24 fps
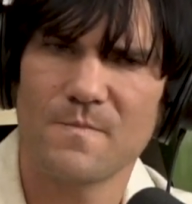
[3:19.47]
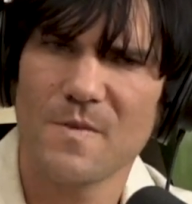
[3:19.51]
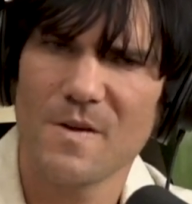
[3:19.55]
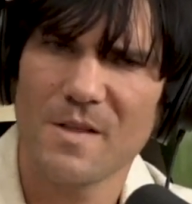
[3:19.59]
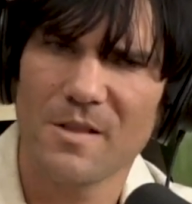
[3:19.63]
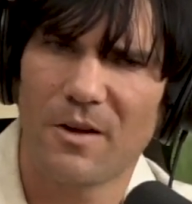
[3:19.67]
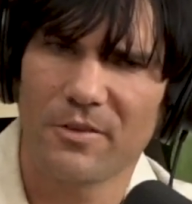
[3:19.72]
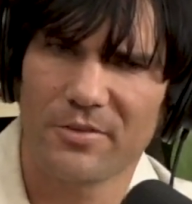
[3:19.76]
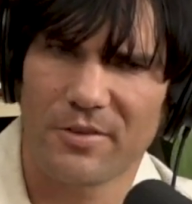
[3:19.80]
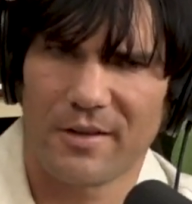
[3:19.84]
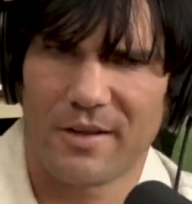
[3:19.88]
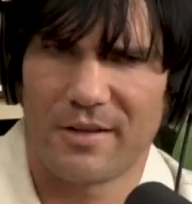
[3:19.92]
and
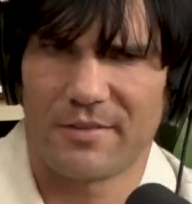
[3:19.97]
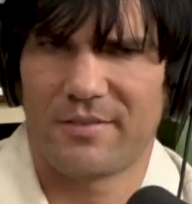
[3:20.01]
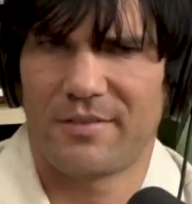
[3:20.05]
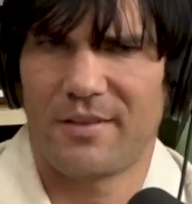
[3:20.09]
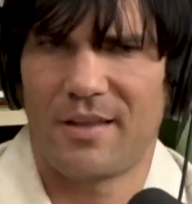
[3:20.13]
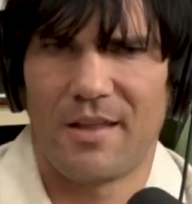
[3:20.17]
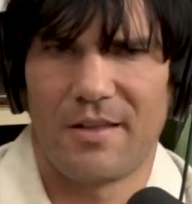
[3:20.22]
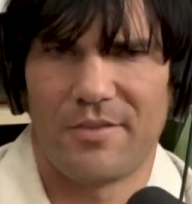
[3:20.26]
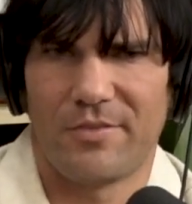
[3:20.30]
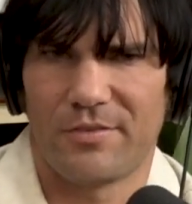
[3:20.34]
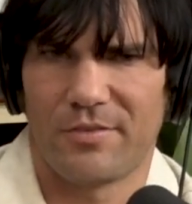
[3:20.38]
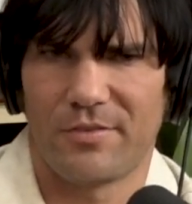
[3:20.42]
also like I
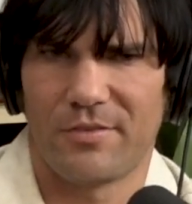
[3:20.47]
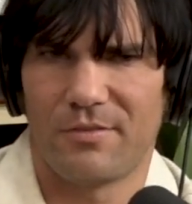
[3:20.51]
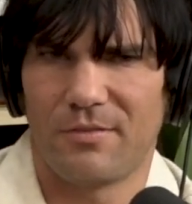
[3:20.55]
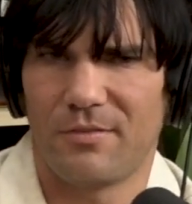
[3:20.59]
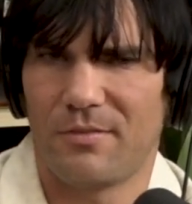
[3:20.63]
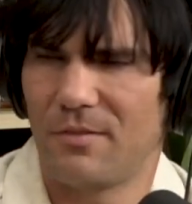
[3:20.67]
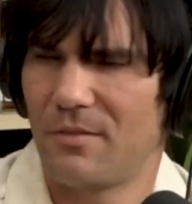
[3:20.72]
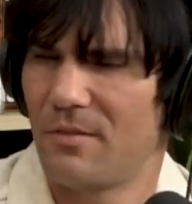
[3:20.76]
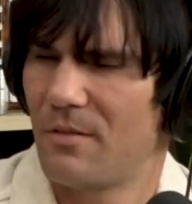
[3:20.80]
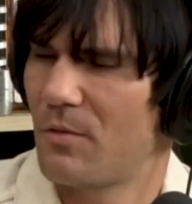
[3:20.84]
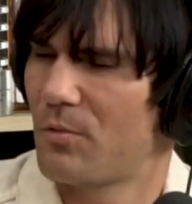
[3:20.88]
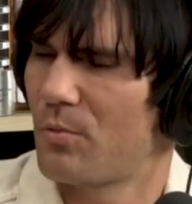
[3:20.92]
said, I just
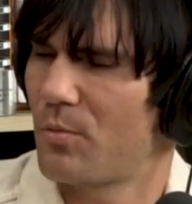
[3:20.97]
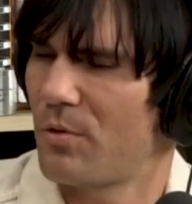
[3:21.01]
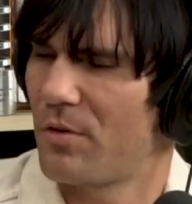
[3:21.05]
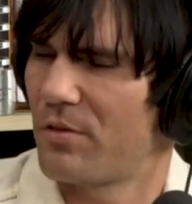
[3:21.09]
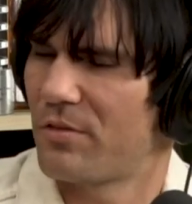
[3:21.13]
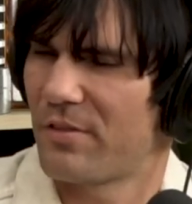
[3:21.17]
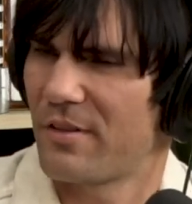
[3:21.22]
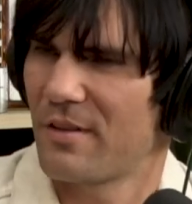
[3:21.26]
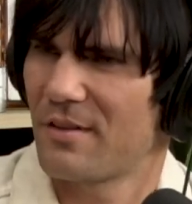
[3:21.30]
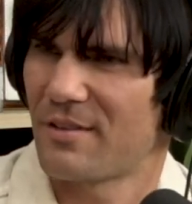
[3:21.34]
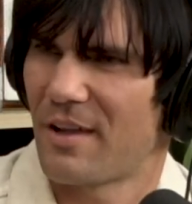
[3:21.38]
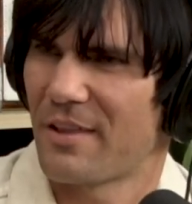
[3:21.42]
it's one of
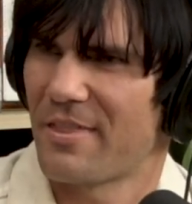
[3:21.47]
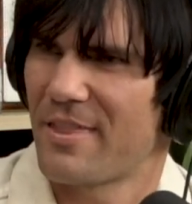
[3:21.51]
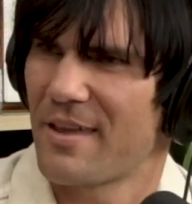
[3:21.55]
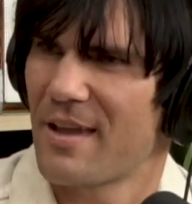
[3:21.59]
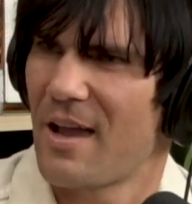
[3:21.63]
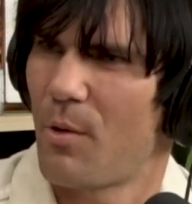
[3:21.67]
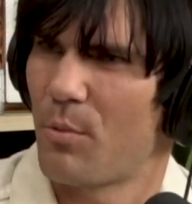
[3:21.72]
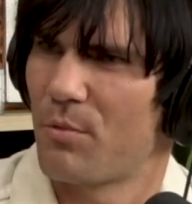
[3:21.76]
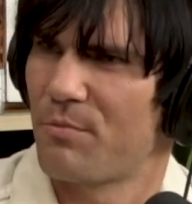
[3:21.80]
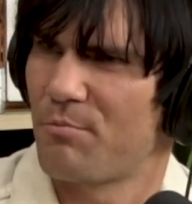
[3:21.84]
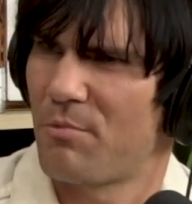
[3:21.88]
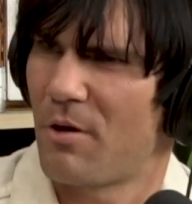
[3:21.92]
those things. I think
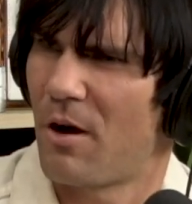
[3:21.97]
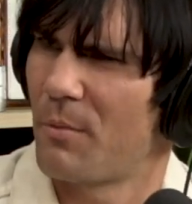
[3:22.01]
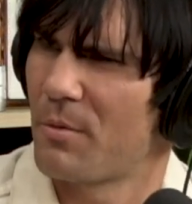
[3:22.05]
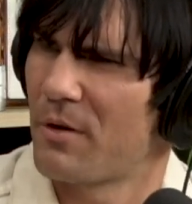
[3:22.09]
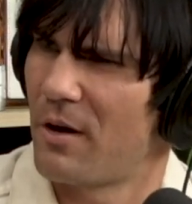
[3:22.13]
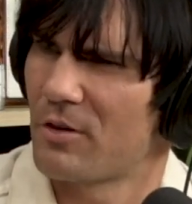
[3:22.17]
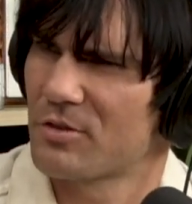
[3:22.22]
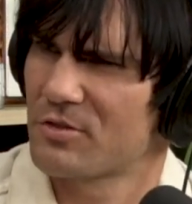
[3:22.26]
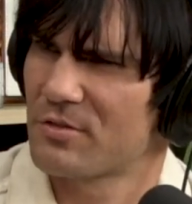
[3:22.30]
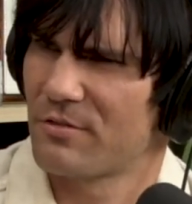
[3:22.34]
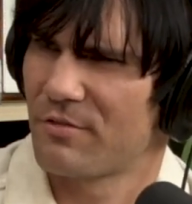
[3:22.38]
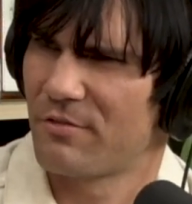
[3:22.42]
I would probably
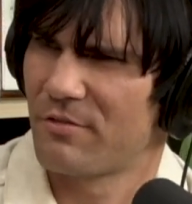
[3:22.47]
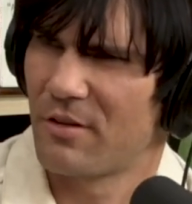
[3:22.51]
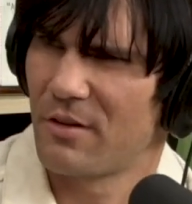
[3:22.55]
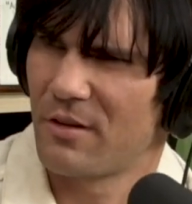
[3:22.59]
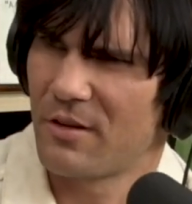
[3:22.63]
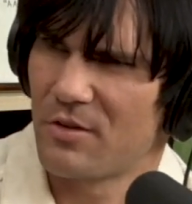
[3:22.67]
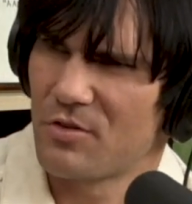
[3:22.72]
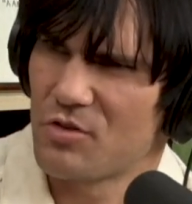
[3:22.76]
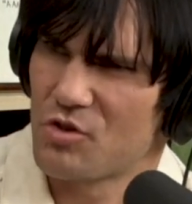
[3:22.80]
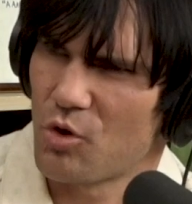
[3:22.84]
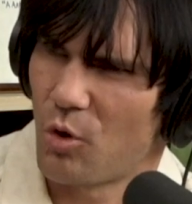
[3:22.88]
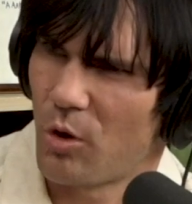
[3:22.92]
also
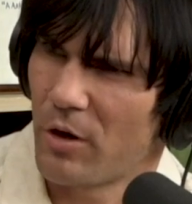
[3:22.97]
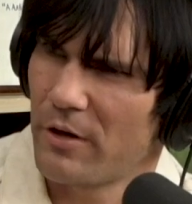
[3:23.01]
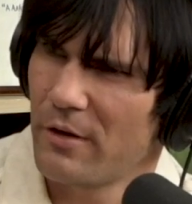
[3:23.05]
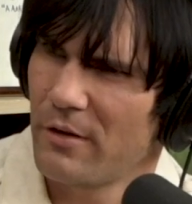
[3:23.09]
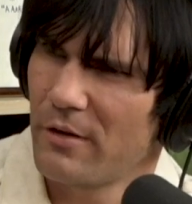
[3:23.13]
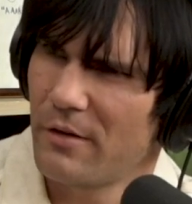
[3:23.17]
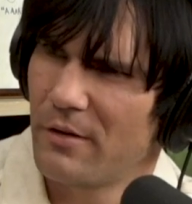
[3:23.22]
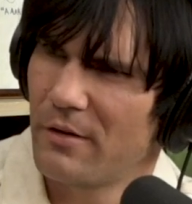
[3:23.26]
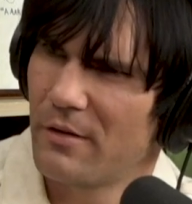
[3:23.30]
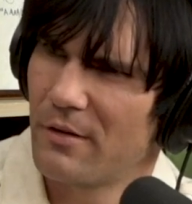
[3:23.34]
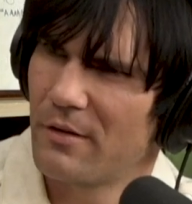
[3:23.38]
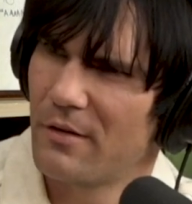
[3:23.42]
really enjoy
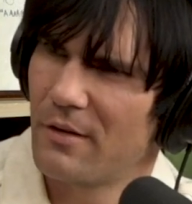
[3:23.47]
it.